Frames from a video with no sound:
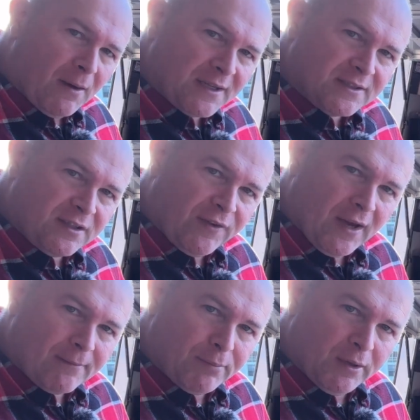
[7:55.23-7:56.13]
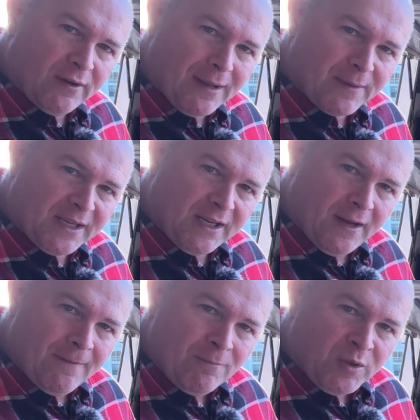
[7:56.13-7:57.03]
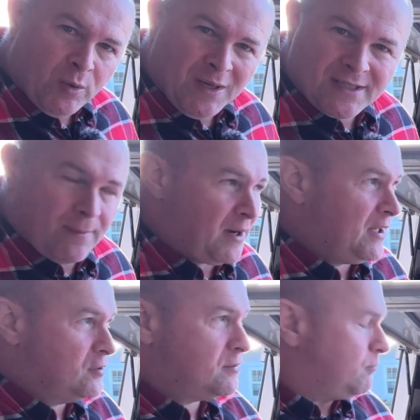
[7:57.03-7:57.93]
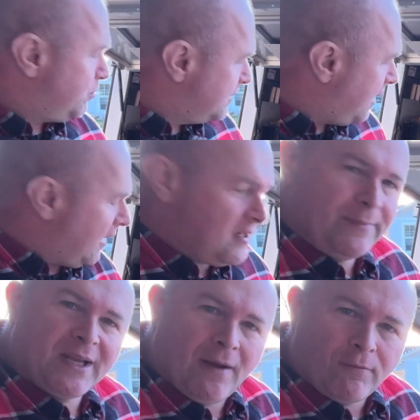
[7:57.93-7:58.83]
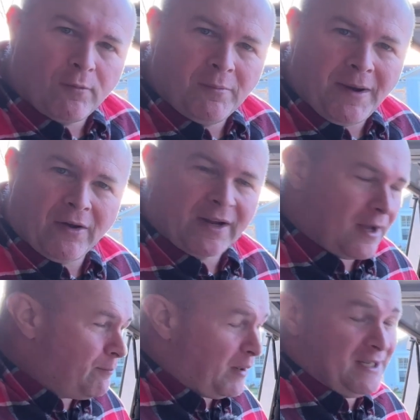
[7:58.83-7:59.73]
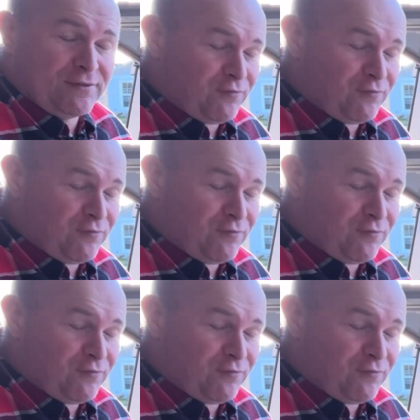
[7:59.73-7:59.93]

boxes, if you like blue, you like Makita. You want somebody who's pretending to become from America, but he's